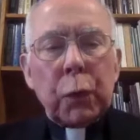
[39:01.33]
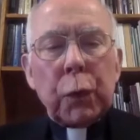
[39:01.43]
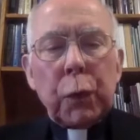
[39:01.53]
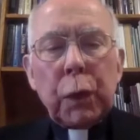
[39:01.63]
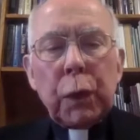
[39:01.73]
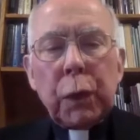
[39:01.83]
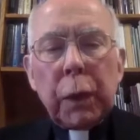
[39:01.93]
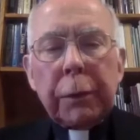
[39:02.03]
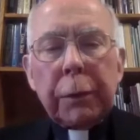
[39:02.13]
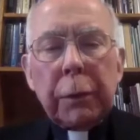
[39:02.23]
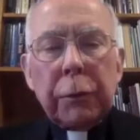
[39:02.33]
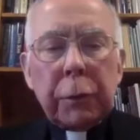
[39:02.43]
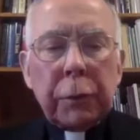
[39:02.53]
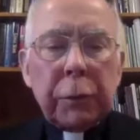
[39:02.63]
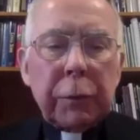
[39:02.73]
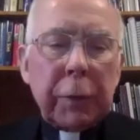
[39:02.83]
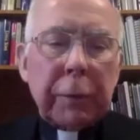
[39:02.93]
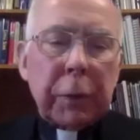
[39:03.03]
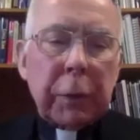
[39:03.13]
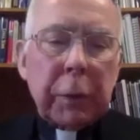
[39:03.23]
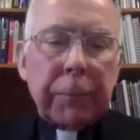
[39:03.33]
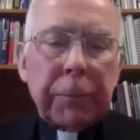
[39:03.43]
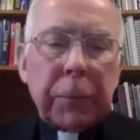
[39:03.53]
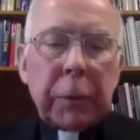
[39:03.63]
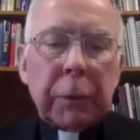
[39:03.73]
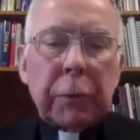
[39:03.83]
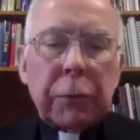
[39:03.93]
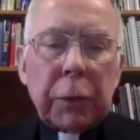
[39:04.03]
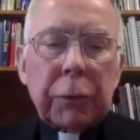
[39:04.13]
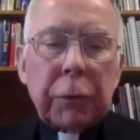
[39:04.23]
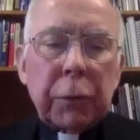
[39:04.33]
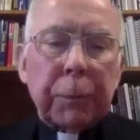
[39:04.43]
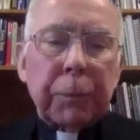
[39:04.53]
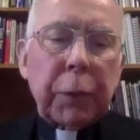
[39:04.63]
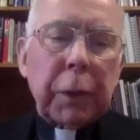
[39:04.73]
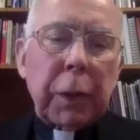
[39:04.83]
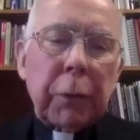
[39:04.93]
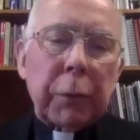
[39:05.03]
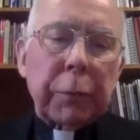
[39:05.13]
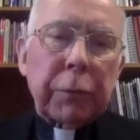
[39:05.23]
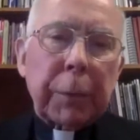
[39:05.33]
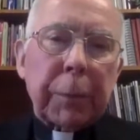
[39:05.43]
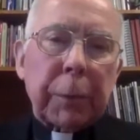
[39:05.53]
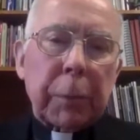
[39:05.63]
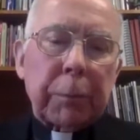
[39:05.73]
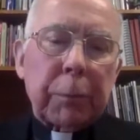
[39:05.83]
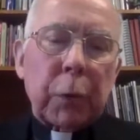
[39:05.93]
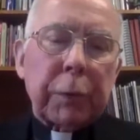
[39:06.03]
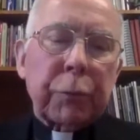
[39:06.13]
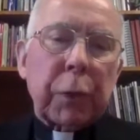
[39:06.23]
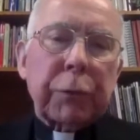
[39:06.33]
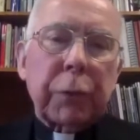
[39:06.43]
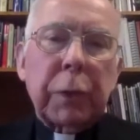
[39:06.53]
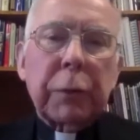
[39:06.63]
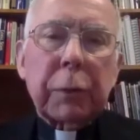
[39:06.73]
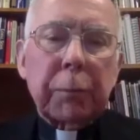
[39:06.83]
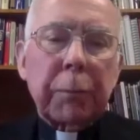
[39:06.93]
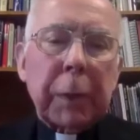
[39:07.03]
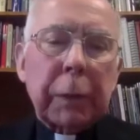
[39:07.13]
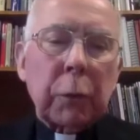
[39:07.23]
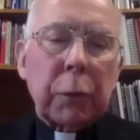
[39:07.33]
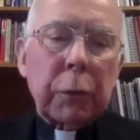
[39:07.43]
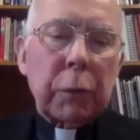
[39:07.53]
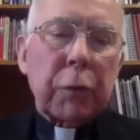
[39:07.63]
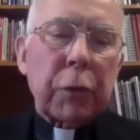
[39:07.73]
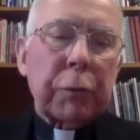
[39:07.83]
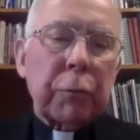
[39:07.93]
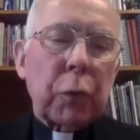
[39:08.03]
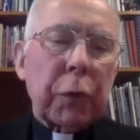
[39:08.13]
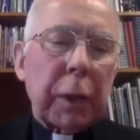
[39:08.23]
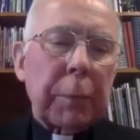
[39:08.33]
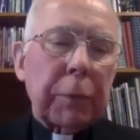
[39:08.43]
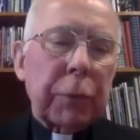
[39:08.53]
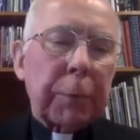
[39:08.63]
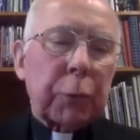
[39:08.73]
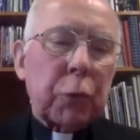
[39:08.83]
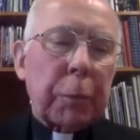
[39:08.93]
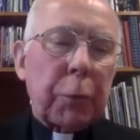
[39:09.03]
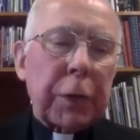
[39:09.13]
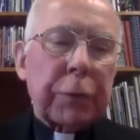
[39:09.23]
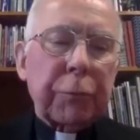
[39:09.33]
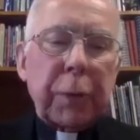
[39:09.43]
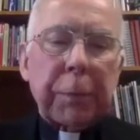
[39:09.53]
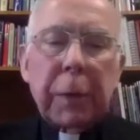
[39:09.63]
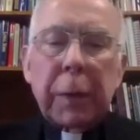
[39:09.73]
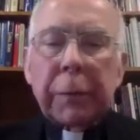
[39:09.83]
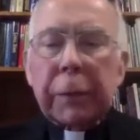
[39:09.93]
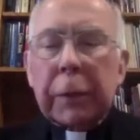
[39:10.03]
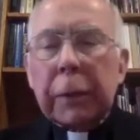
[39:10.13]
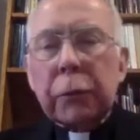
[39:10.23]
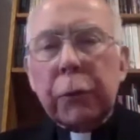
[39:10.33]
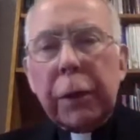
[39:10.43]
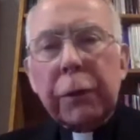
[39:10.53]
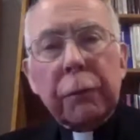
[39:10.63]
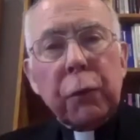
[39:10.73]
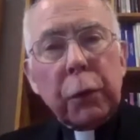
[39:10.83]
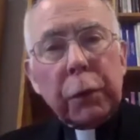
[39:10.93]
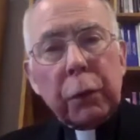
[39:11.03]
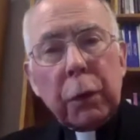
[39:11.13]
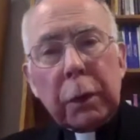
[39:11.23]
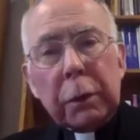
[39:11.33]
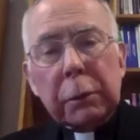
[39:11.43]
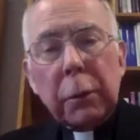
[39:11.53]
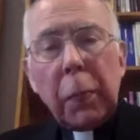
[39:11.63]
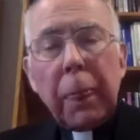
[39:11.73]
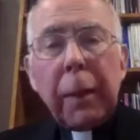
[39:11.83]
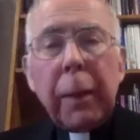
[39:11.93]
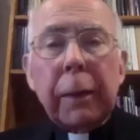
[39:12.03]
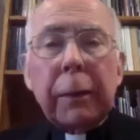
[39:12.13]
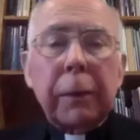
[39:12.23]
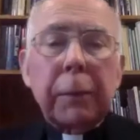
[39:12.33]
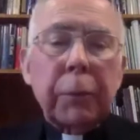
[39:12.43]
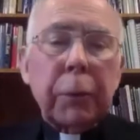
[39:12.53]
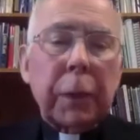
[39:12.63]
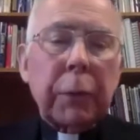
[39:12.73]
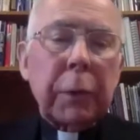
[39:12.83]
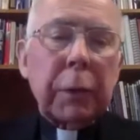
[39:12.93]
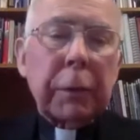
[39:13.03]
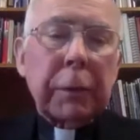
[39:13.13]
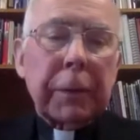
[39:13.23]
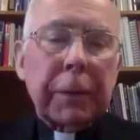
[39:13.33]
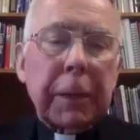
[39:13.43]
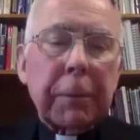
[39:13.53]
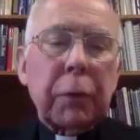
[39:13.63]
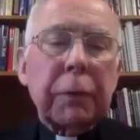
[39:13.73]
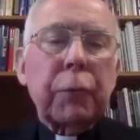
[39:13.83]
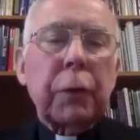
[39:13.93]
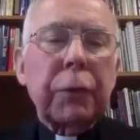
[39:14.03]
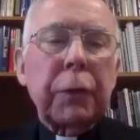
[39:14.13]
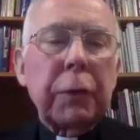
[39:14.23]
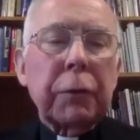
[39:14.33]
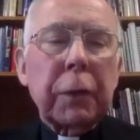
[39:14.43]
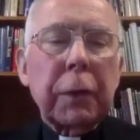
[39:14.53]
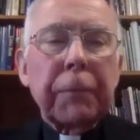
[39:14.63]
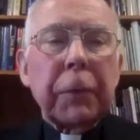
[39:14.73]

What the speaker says: the 1967 decision to put it under a separate board of trustees and make University of Notre Dame a separate corporation from the Congregation of Holy Cross, and to put it under a lay board of trustees. And